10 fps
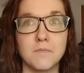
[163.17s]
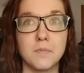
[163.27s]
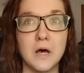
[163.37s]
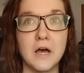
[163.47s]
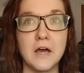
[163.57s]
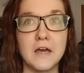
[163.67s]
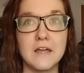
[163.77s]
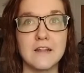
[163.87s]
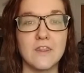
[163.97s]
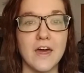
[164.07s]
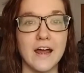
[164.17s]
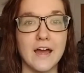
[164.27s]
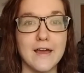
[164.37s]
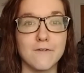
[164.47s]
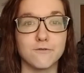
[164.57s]
but then
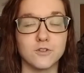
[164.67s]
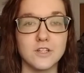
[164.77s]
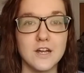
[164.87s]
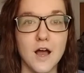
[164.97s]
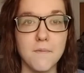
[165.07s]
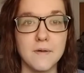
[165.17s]
I folded it up